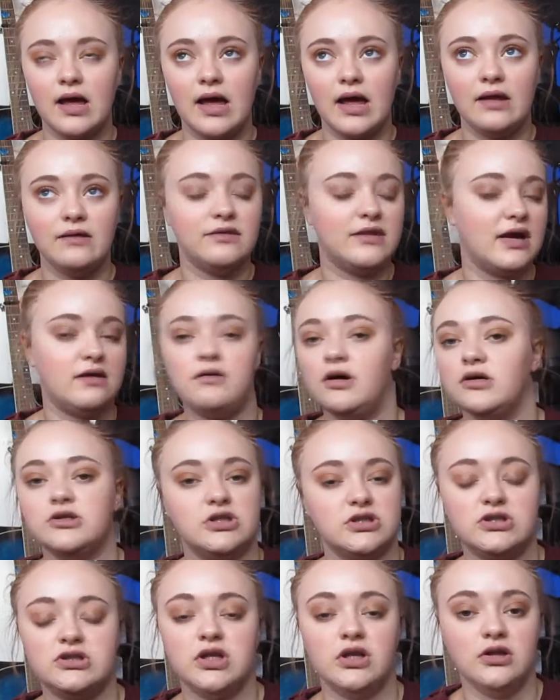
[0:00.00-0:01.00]
And there are
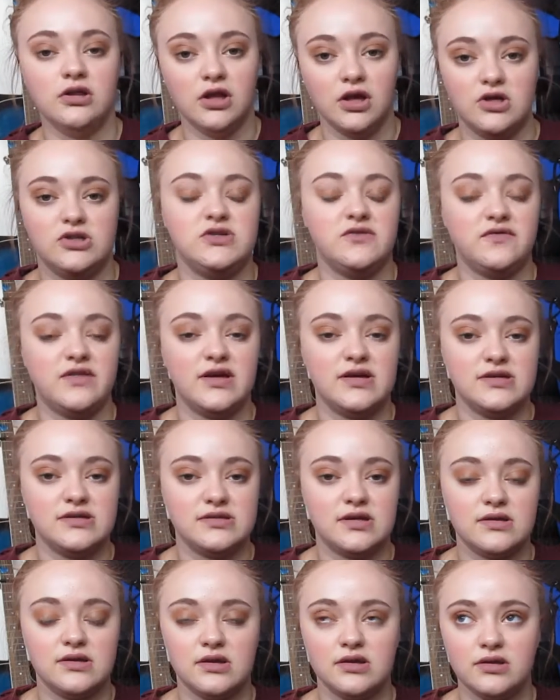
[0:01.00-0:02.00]
just loads of
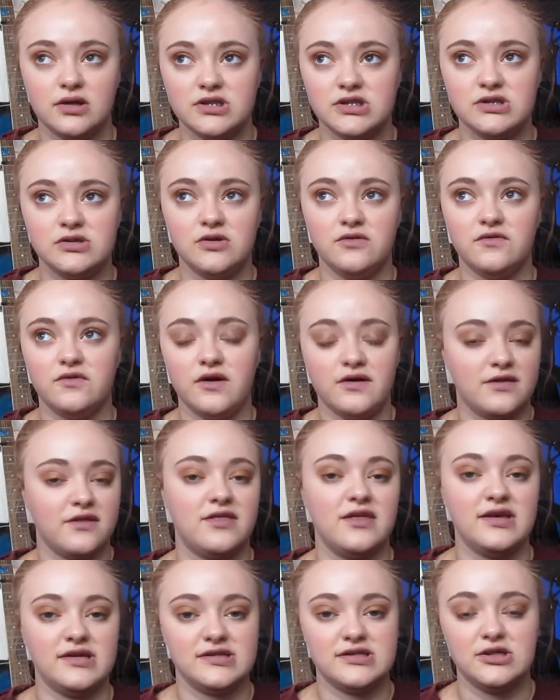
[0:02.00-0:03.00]
other
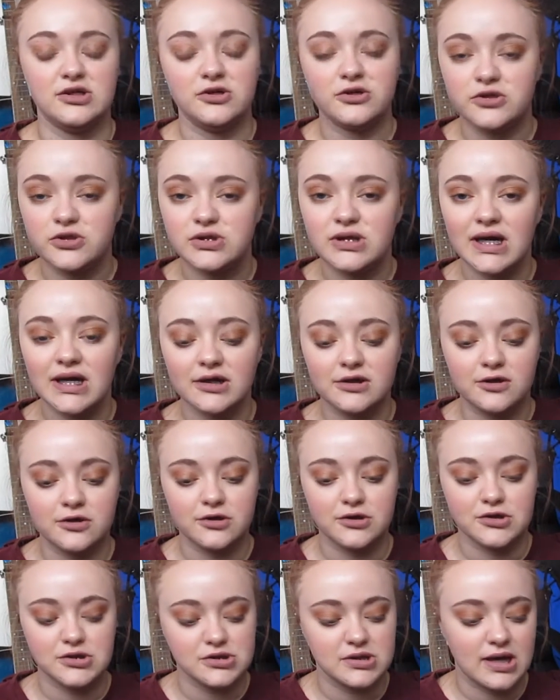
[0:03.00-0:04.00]
things that you can track. You
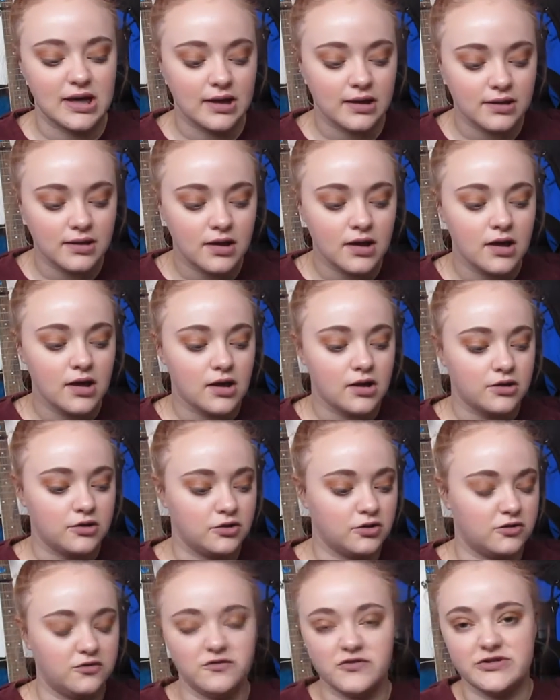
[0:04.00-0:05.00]
can track
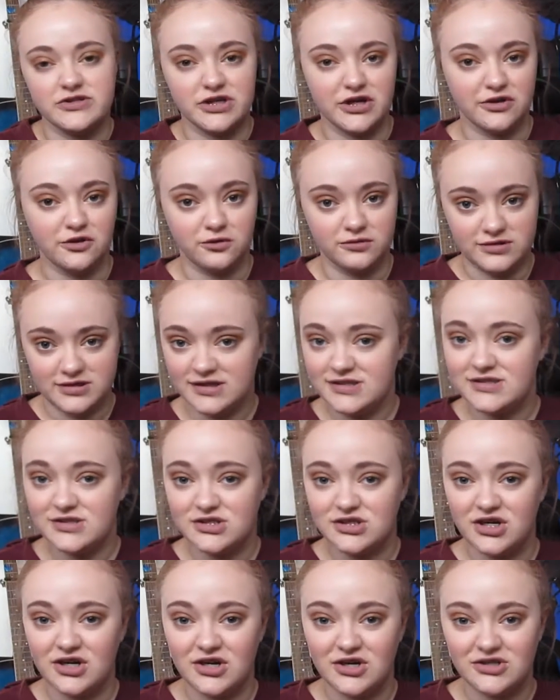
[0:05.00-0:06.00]
your vaginal
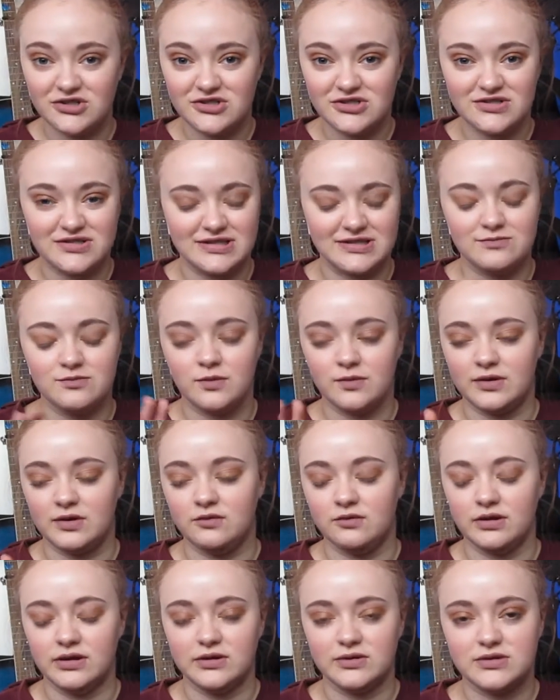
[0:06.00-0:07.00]
discharge. It's probably
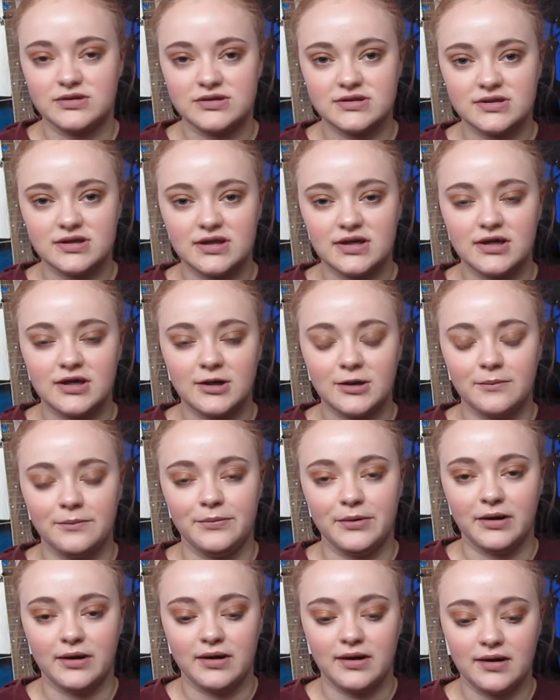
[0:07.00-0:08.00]
gross,
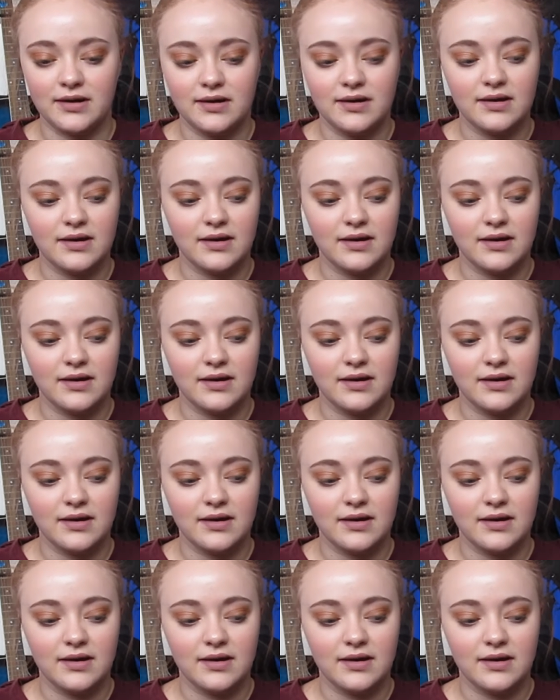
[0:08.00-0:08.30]
but